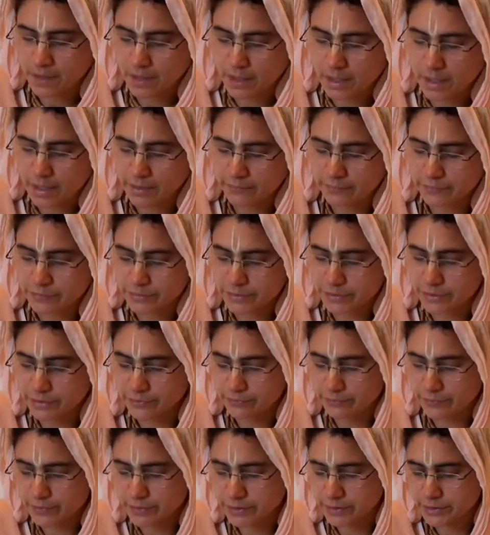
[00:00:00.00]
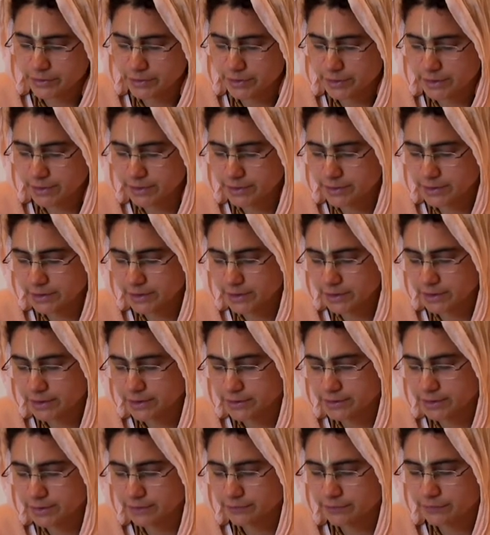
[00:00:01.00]
After she finished eating,
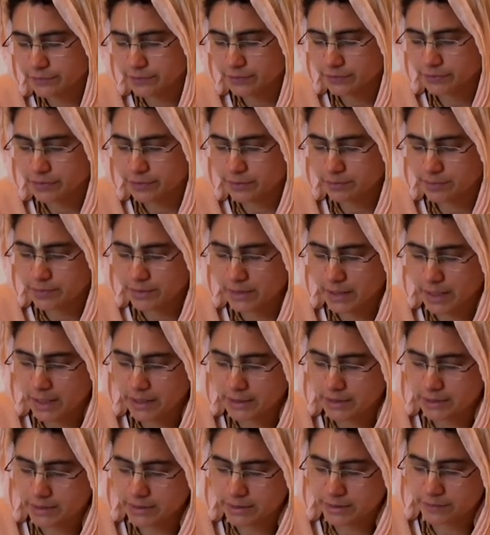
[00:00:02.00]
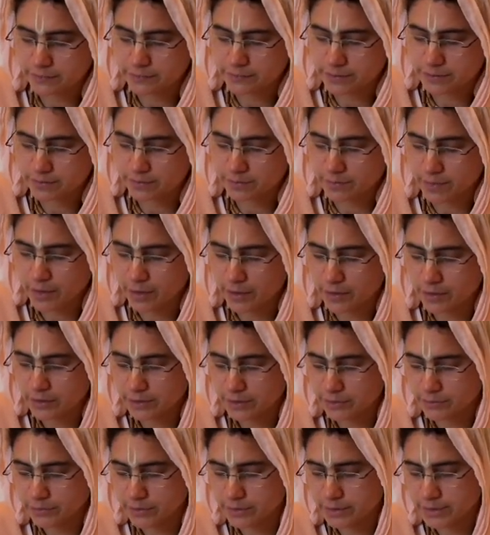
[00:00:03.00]
she filled the banana leaves and
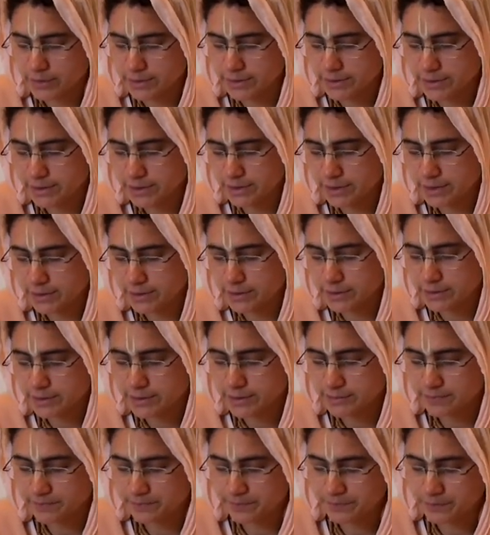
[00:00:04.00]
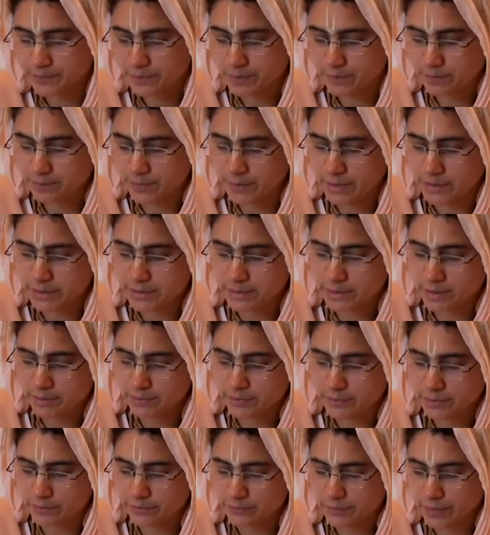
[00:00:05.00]
bark with the seeds, picked
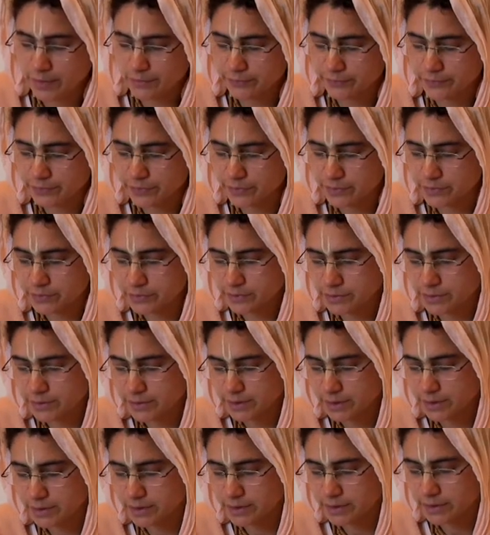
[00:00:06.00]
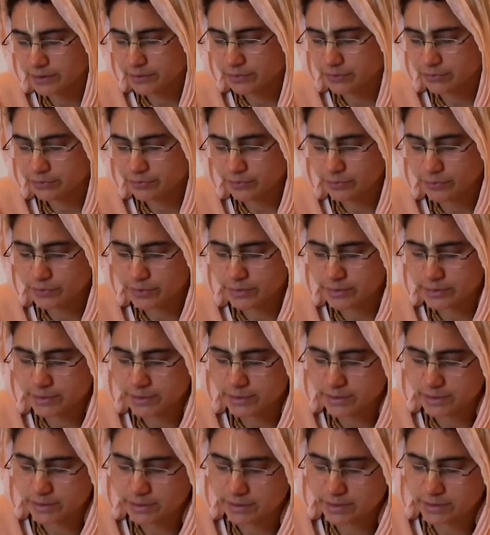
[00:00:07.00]
up the refuse, and then threw it
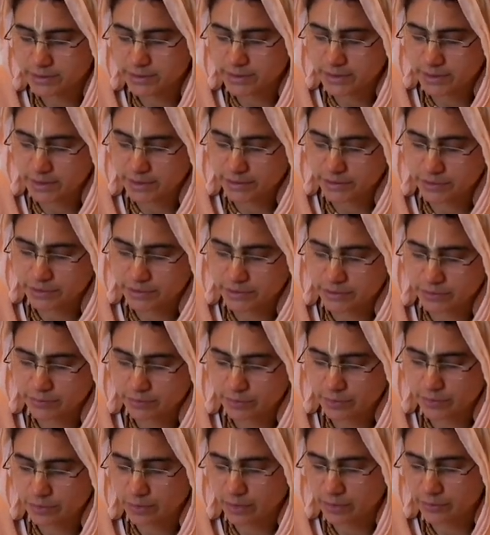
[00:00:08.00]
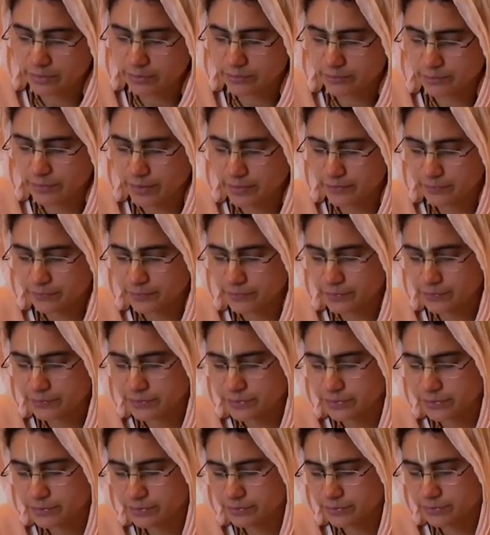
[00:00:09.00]
into the ditch where all the
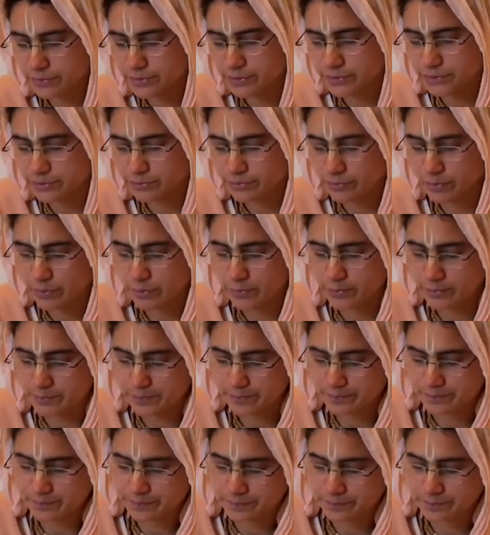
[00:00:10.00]
refuse was thrown.